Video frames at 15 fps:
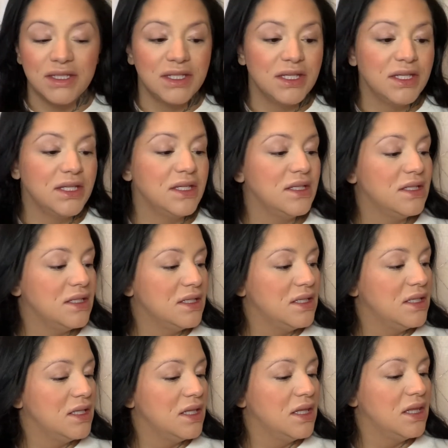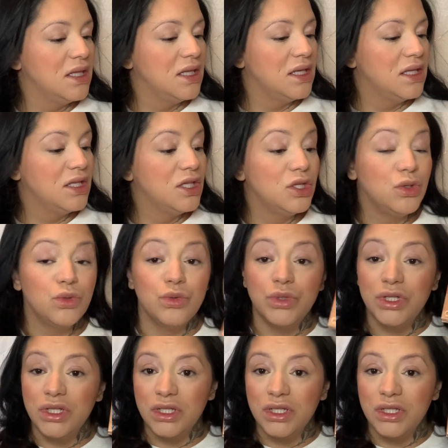in the nude,